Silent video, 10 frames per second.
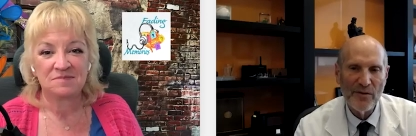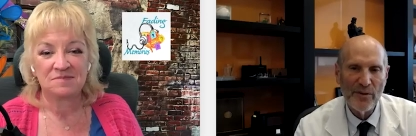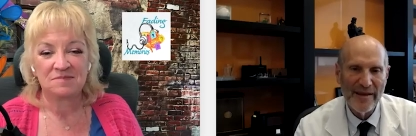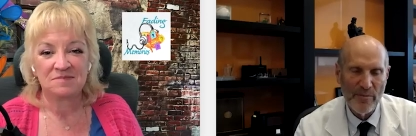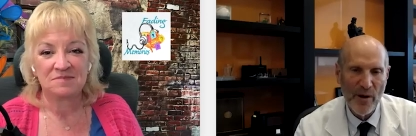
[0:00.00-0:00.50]

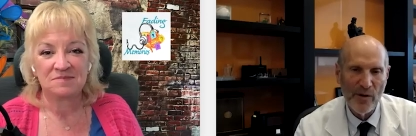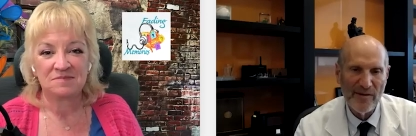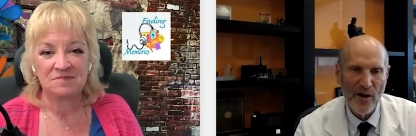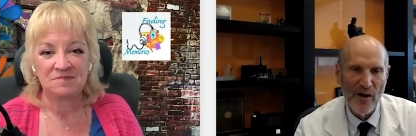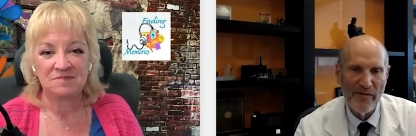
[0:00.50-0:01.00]
Speaker 1: in the
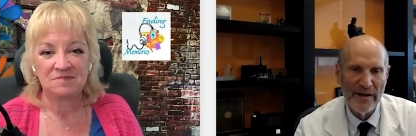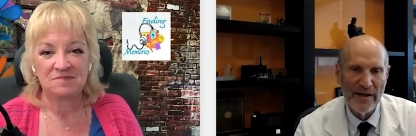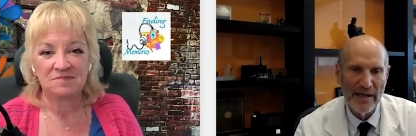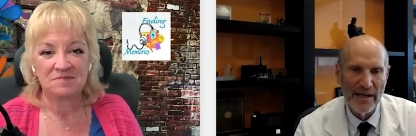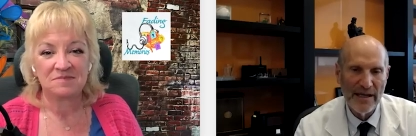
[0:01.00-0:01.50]
post COVID
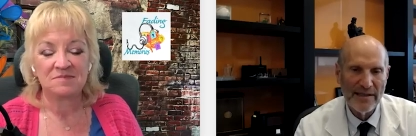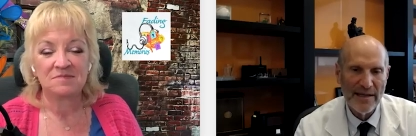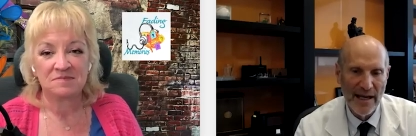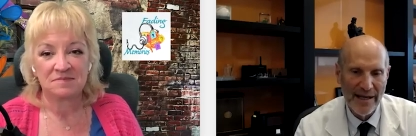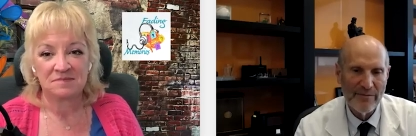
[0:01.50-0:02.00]

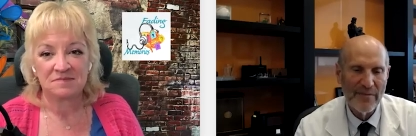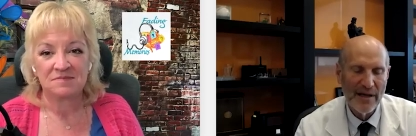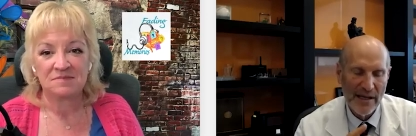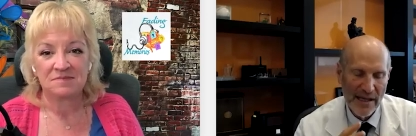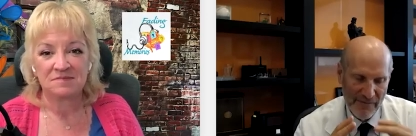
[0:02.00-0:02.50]
time,
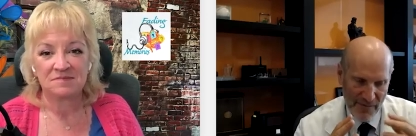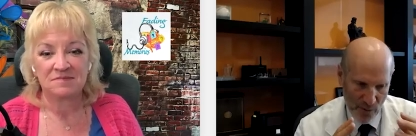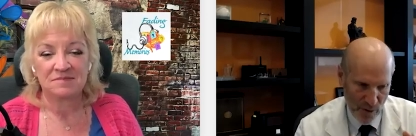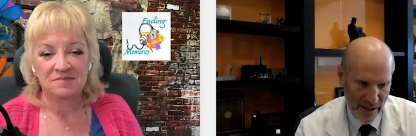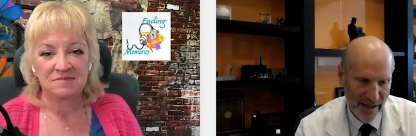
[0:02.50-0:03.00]
if they're
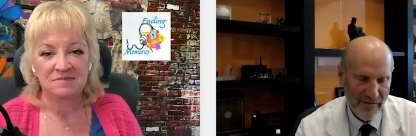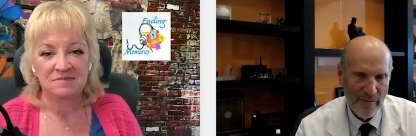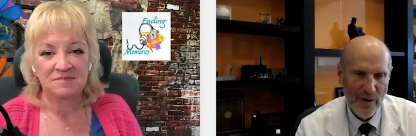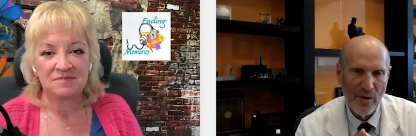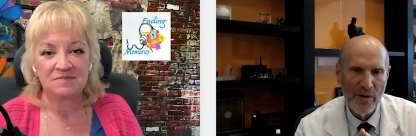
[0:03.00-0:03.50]
working from
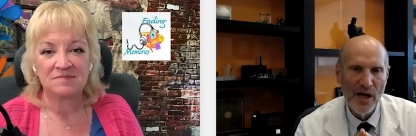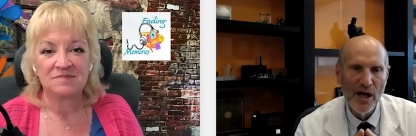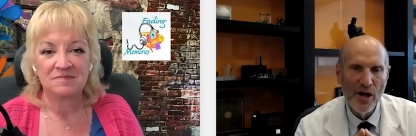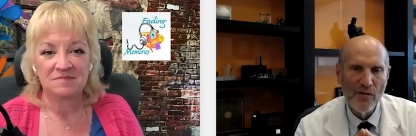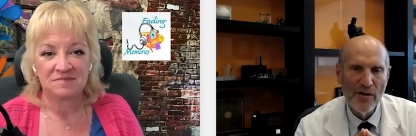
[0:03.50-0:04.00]
home,
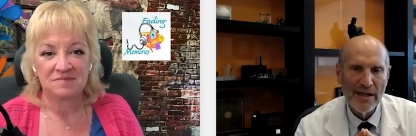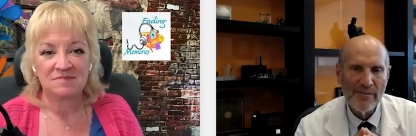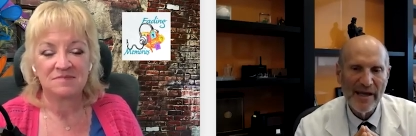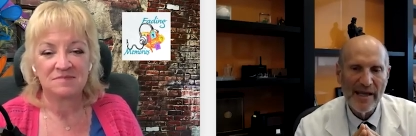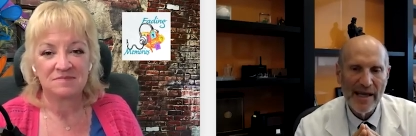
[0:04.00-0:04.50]
really
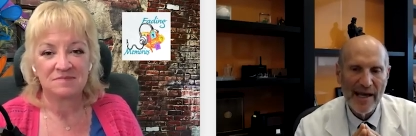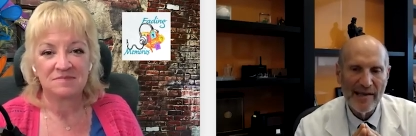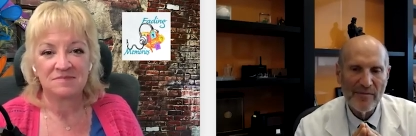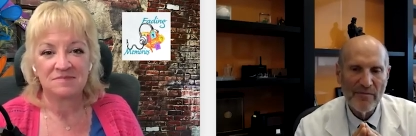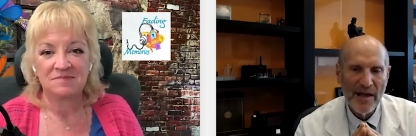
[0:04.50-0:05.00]
be
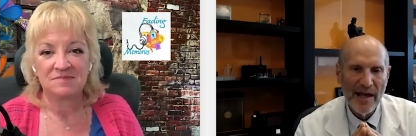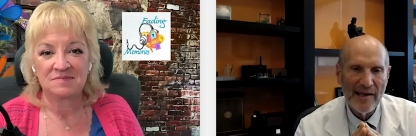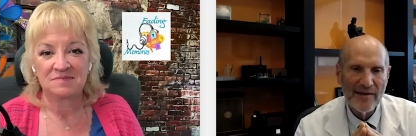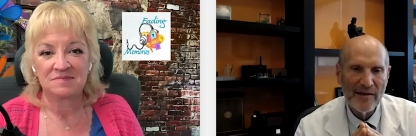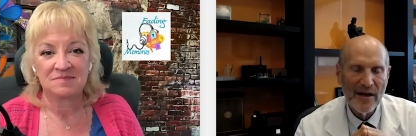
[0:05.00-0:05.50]
as
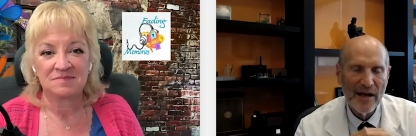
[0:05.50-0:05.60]
as